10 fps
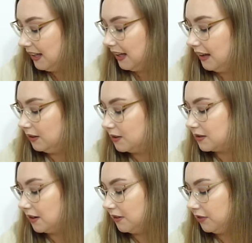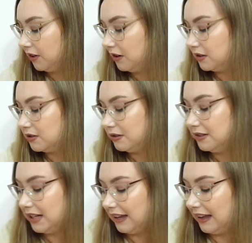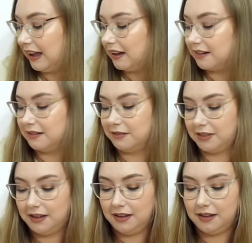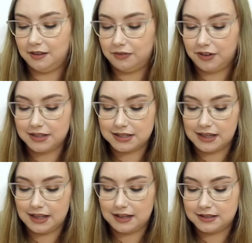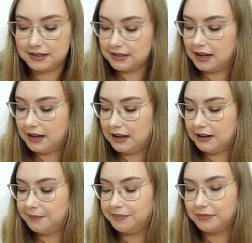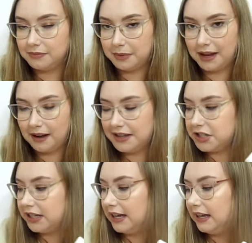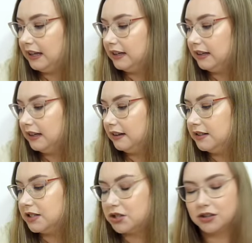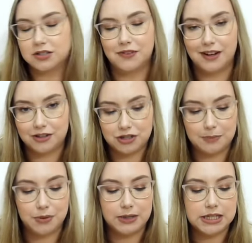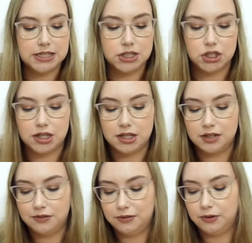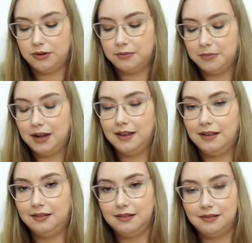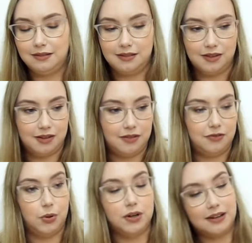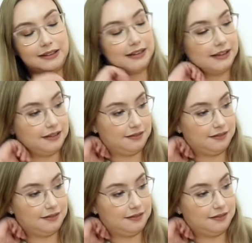I also forgot to take out the First Class by IGK detoxifying shampoo and conditioner for my fortnightly